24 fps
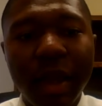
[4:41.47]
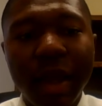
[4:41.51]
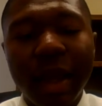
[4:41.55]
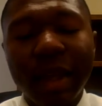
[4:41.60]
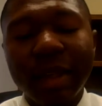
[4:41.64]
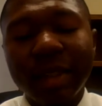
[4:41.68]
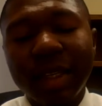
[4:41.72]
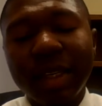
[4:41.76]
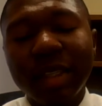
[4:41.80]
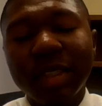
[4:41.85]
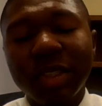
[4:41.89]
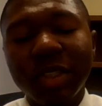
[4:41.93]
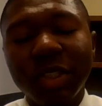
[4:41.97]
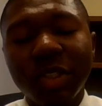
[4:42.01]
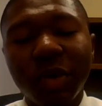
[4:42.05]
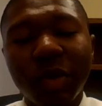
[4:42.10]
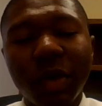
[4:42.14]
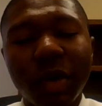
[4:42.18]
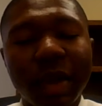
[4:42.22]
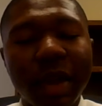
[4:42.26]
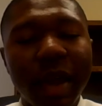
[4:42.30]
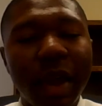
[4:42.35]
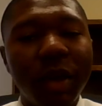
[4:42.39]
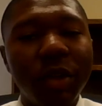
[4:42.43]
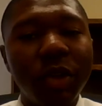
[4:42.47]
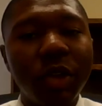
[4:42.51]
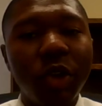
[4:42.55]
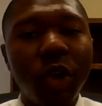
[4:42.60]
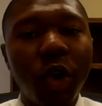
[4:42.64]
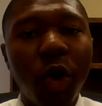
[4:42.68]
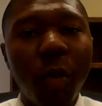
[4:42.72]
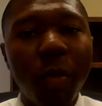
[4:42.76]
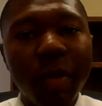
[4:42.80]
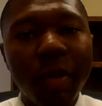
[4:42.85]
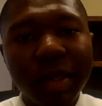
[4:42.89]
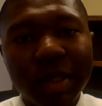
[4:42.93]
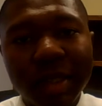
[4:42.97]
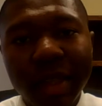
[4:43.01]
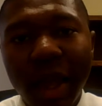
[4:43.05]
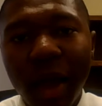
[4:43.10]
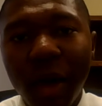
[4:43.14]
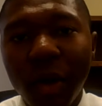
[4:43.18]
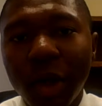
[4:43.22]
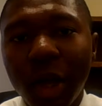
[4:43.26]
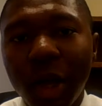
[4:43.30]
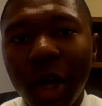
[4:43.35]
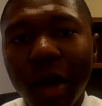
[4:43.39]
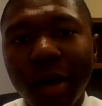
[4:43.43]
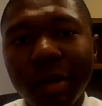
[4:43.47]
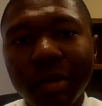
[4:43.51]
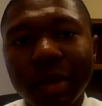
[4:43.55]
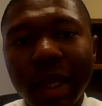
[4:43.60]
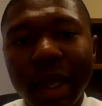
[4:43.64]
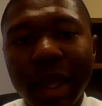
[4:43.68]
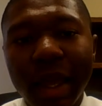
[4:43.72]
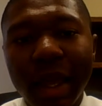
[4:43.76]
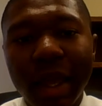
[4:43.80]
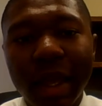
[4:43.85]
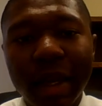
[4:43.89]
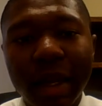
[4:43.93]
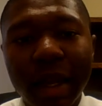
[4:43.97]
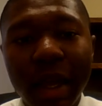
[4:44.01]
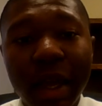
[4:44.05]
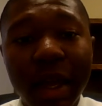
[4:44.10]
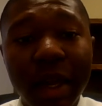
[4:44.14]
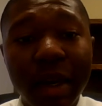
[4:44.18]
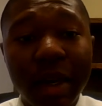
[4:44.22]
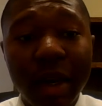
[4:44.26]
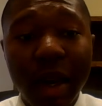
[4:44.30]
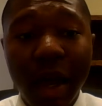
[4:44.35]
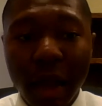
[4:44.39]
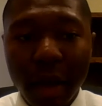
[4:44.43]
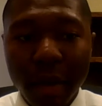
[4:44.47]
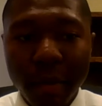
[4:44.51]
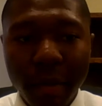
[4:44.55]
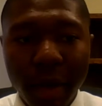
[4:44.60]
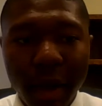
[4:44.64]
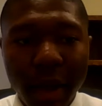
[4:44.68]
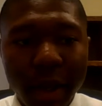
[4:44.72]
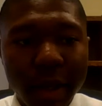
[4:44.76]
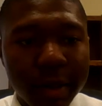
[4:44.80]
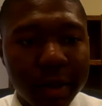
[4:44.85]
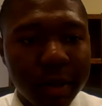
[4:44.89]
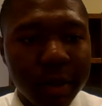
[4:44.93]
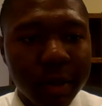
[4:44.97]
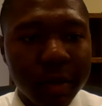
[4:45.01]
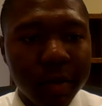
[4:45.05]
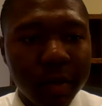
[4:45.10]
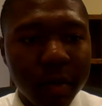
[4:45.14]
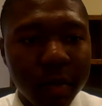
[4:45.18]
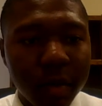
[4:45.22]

It takes into account, missed outcomes and non-compliance.